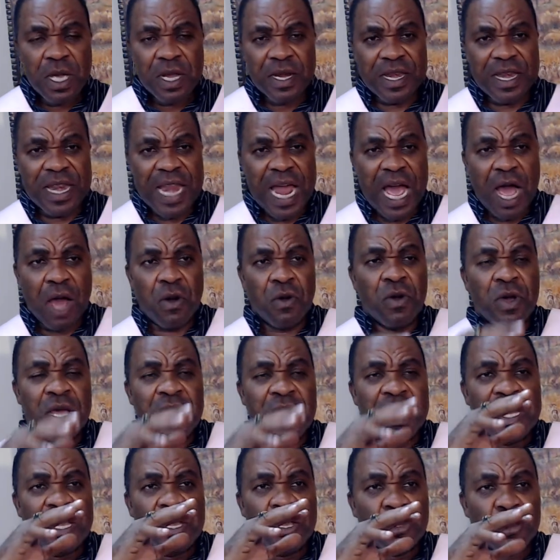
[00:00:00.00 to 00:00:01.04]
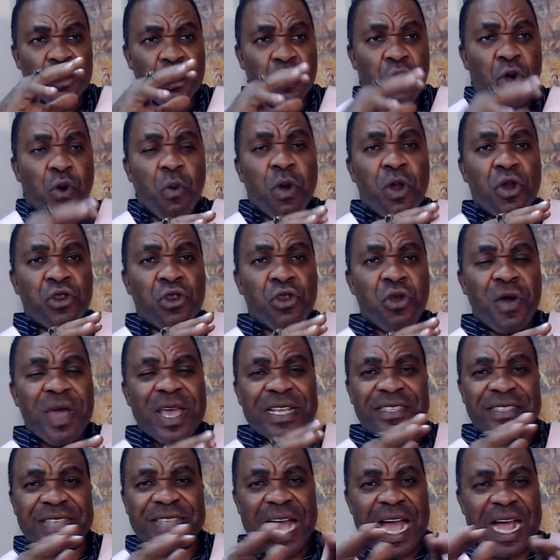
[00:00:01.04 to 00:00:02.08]
Now, you will know
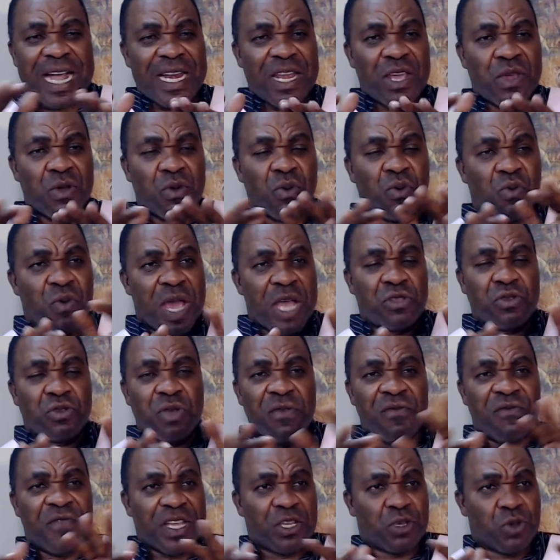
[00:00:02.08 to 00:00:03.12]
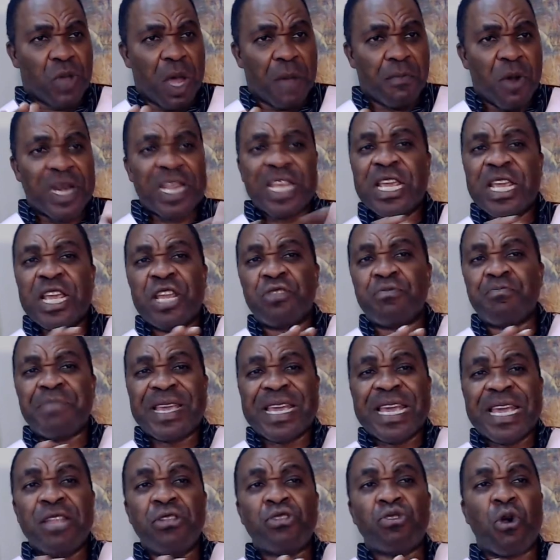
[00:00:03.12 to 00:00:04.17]
exactly where to invest your money. It
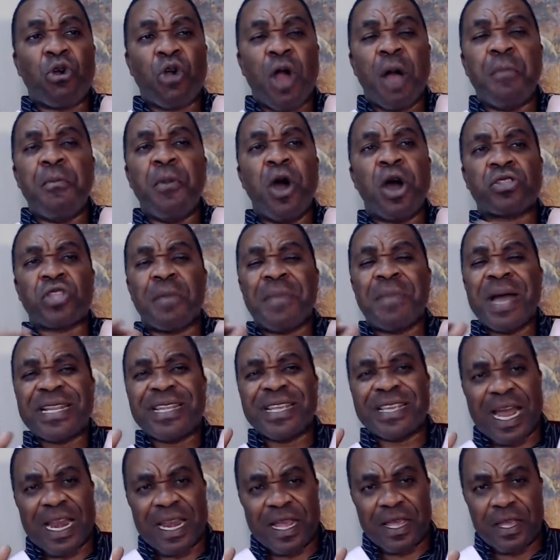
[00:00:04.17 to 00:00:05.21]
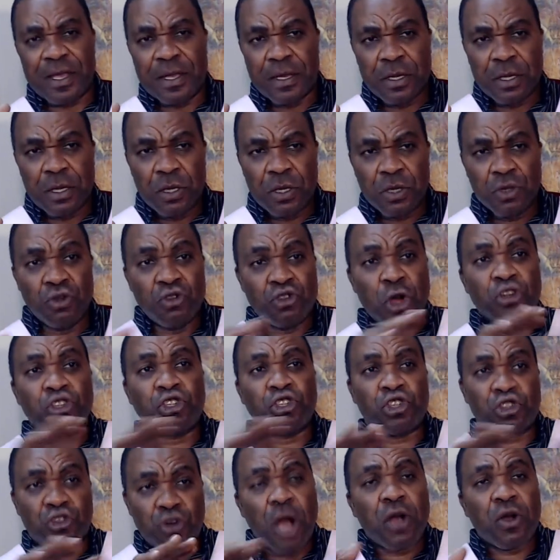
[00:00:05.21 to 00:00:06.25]
begin to come automatically. You don't
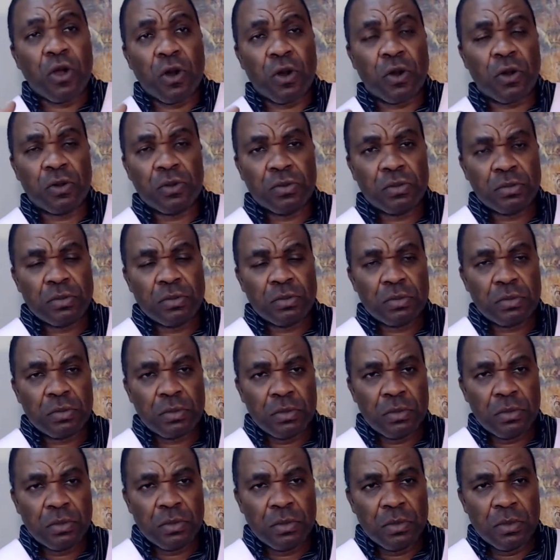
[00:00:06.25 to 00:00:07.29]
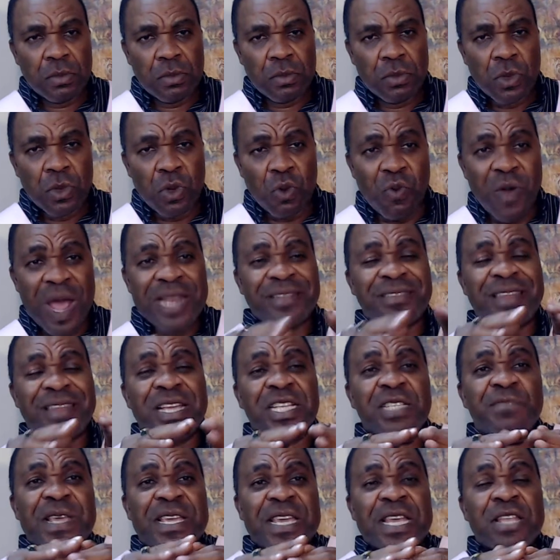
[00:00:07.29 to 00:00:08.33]
struggle. When
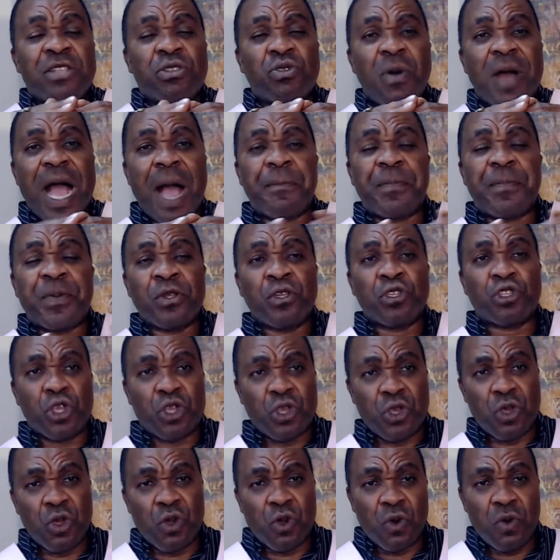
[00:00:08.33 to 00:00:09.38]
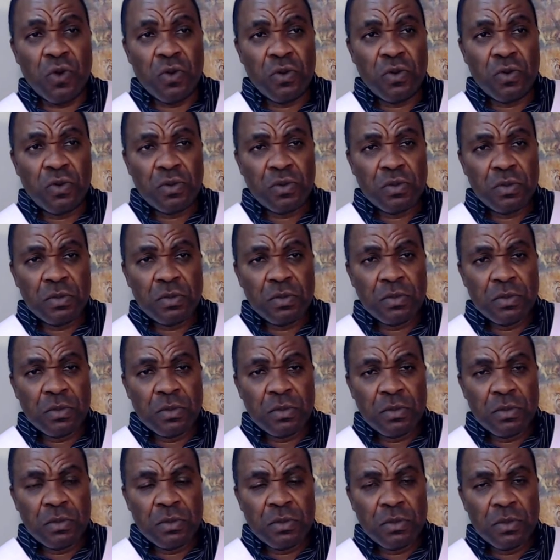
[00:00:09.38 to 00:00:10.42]
things begin to happen to you,
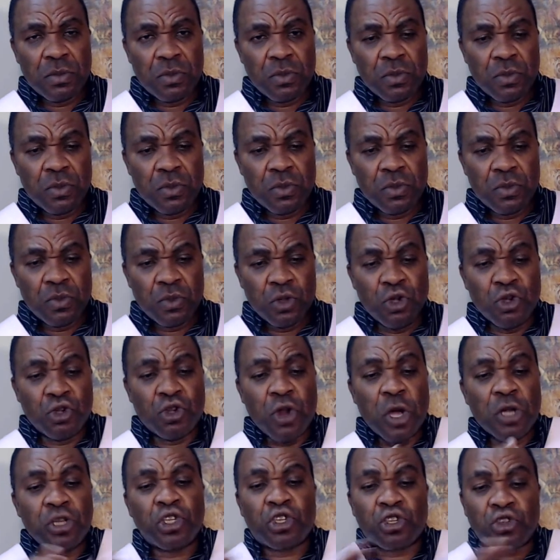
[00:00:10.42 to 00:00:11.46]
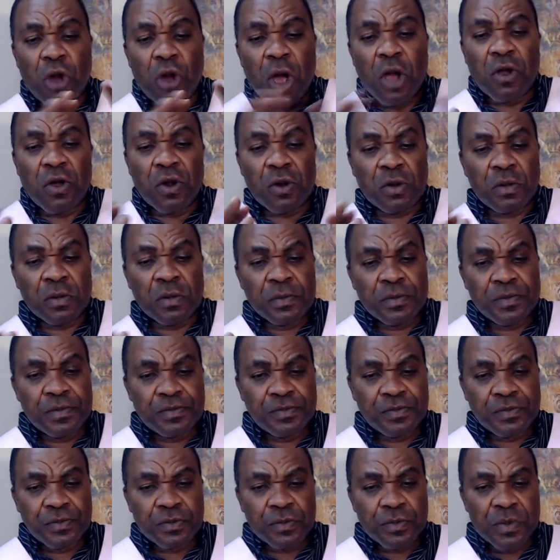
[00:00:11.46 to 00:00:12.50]
you don't struggle.
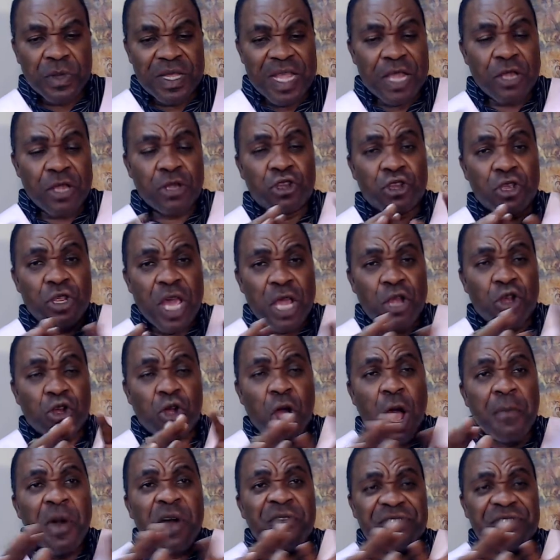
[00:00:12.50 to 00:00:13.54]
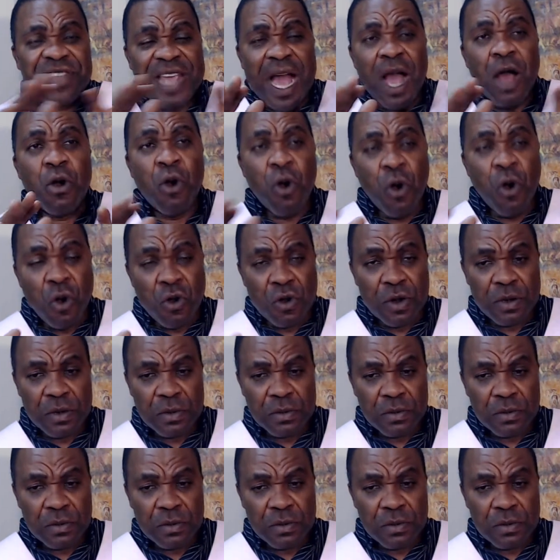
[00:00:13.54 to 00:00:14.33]
They, they come of their own.